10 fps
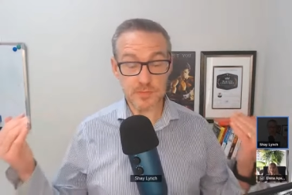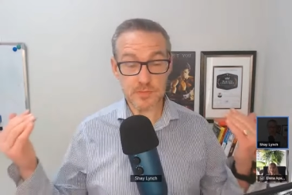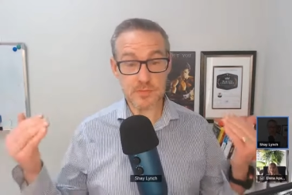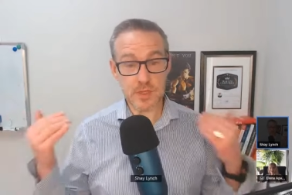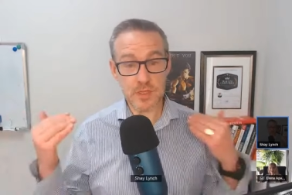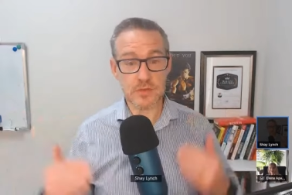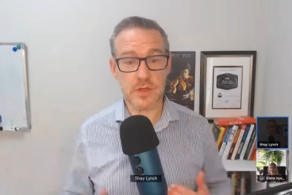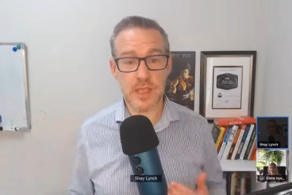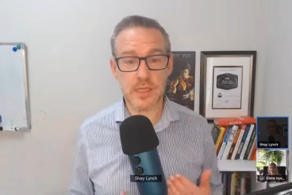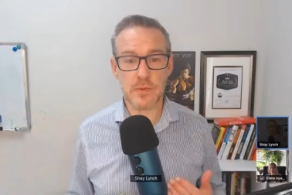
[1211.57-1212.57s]
So
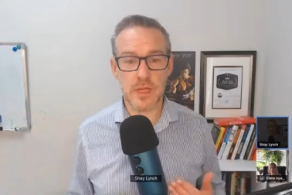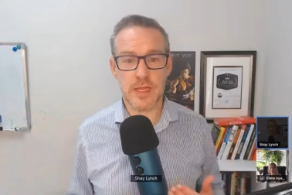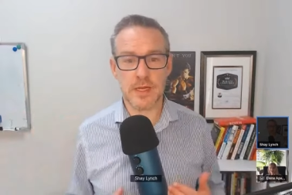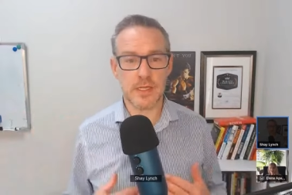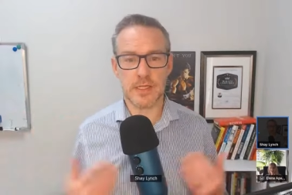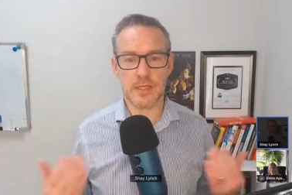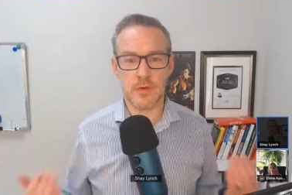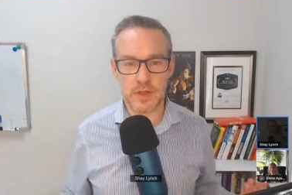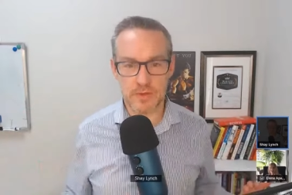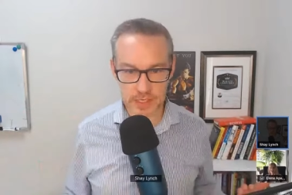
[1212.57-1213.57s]
guess what, Elena? They don't have
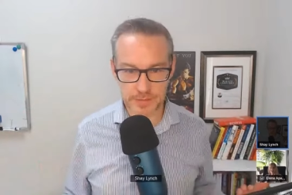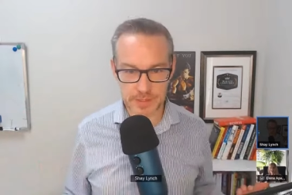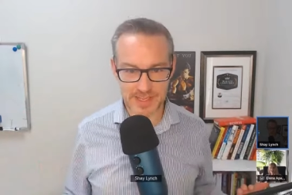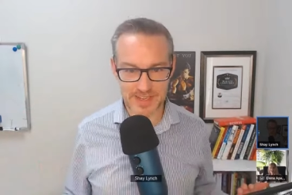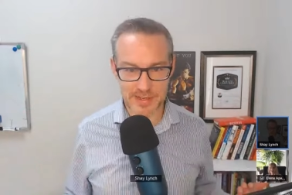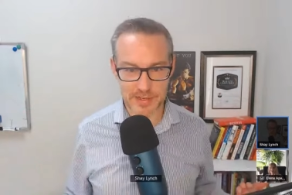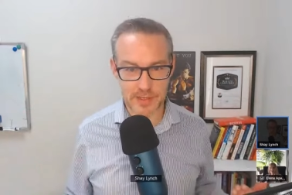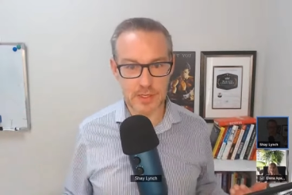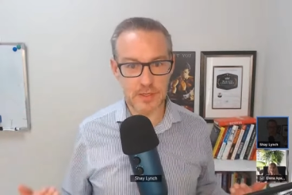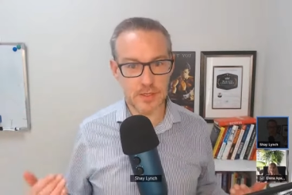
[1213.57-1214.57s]
time to think.
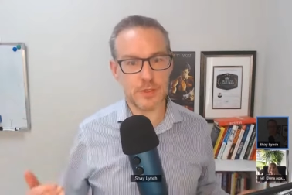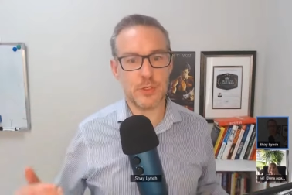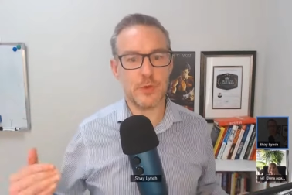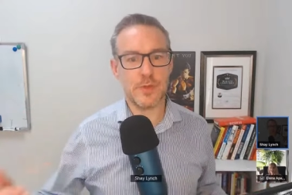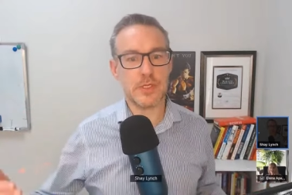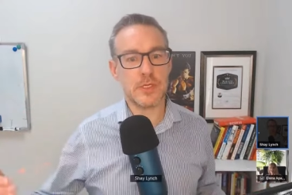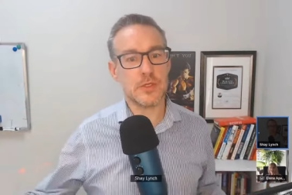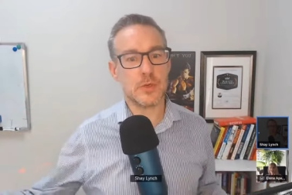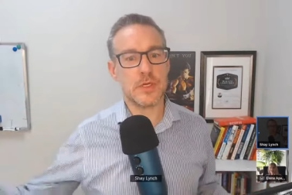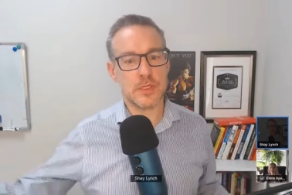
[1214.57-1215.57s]
They're too busy
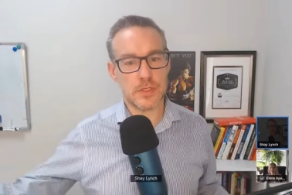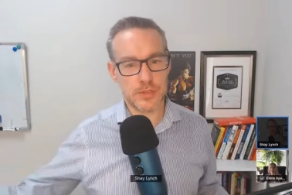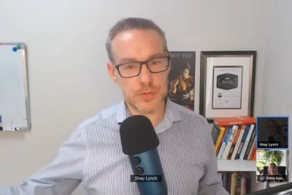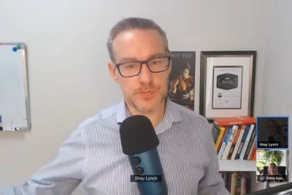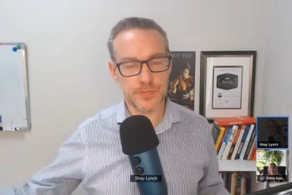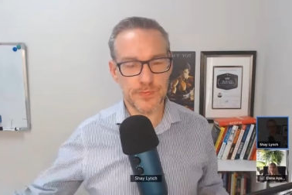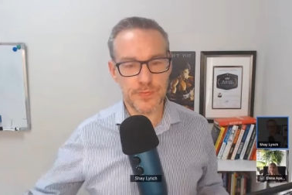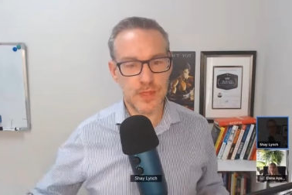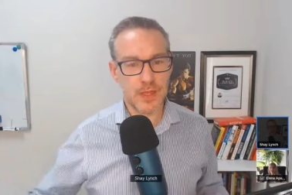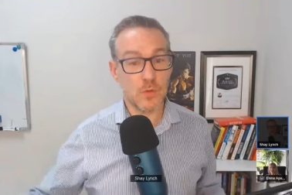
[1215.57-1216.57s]
doing the do.
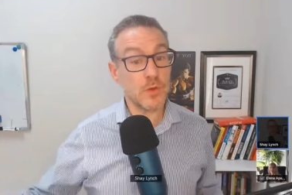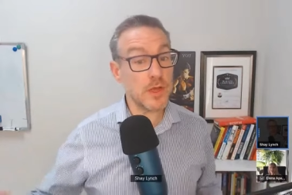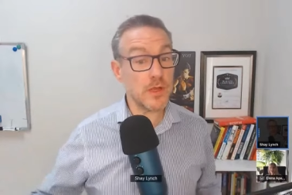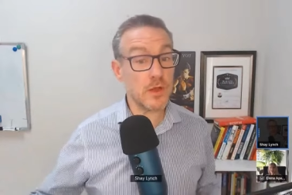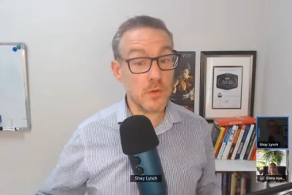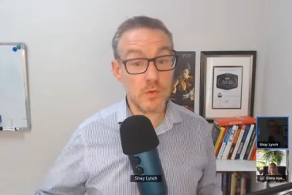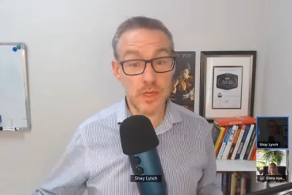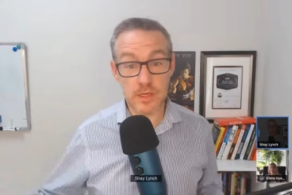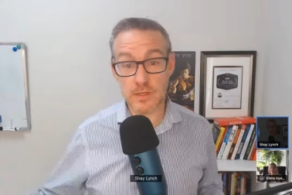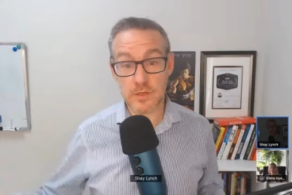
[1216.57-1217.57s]
And when I go in
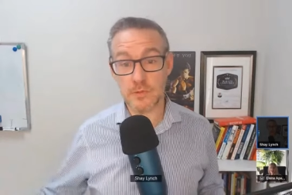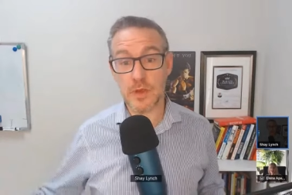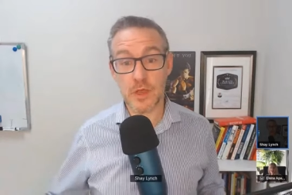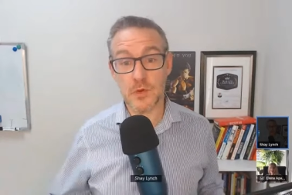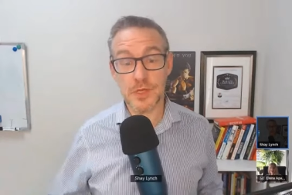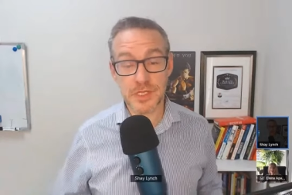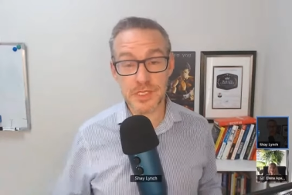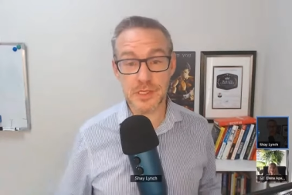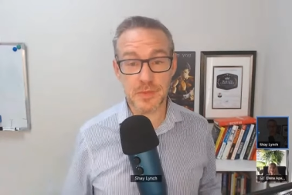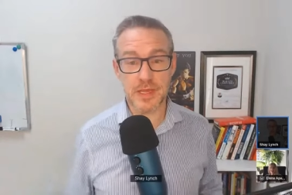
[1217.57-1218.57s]
to do my audits in the
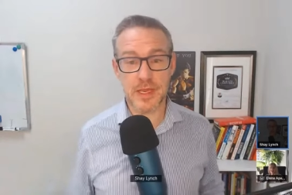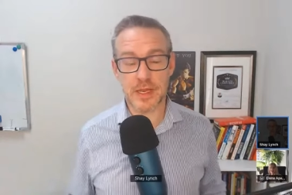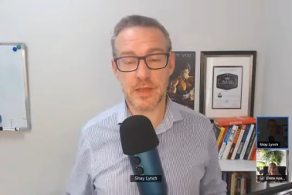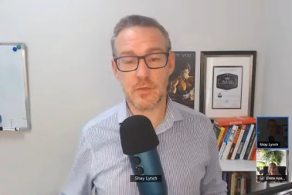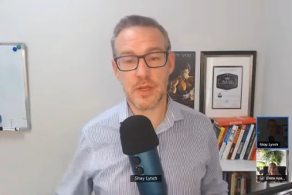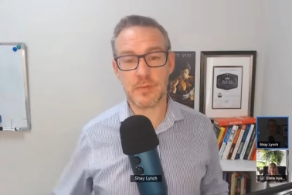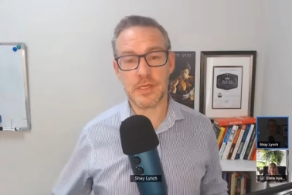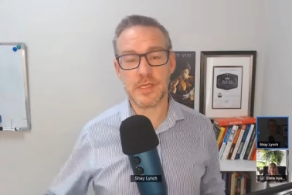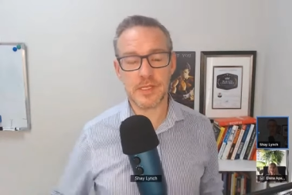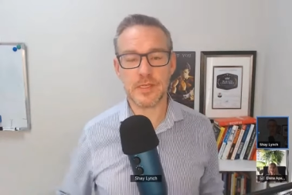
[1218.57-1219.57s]
beginning, when I'm
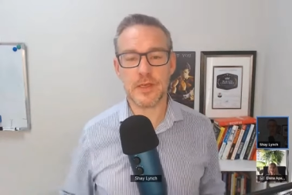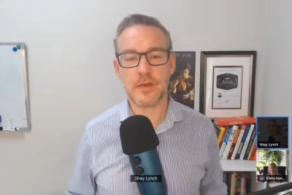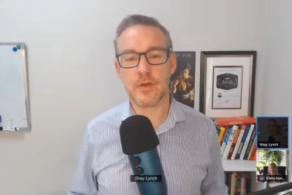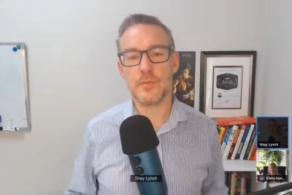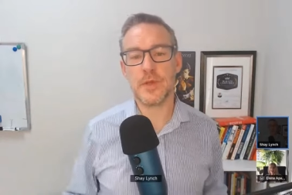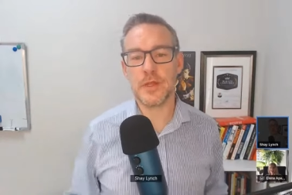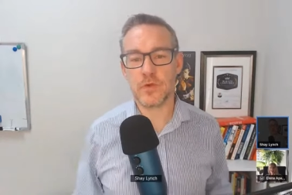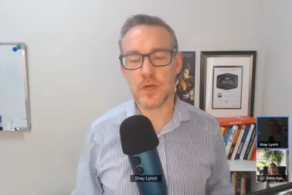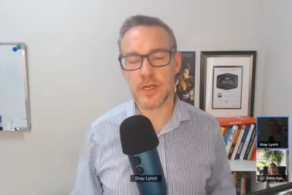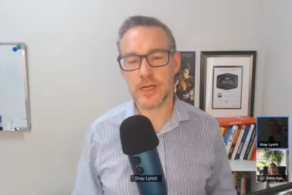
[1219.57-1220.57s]
assessing a company of where I
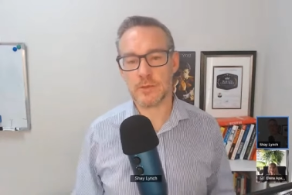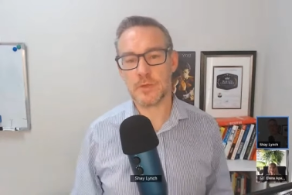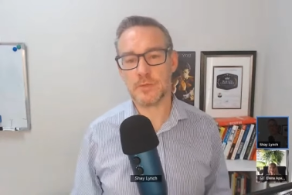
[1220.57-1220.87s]
can help them,